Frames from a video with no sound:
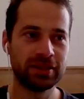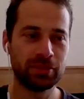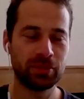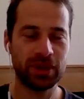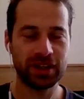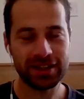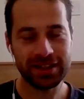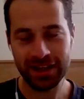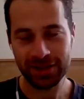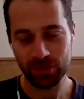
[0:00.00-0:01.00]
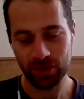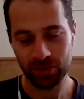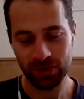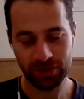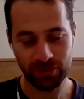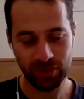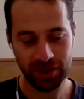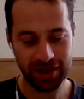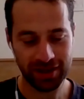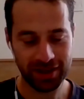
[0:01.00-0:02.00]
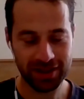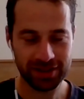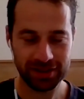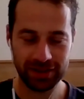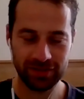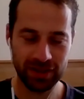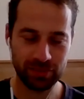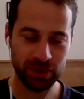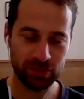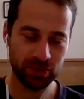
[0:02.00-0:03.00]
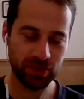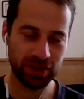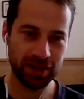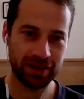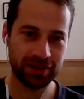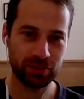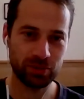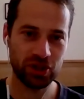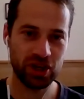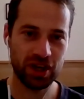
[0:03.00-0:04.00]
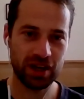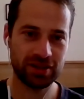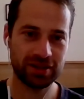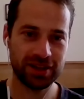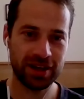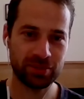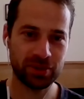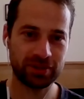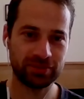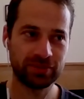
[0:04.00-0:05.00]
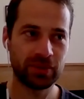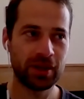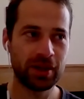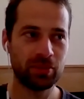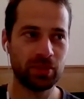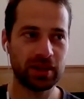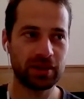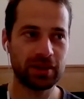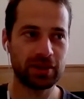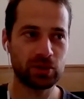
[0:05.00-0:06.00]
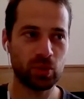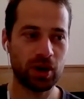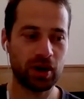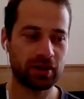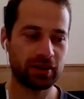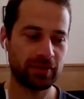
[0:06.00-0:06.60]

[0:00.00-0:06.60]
But I guess that's what we do. We, as event people, we change and adapt and make things work.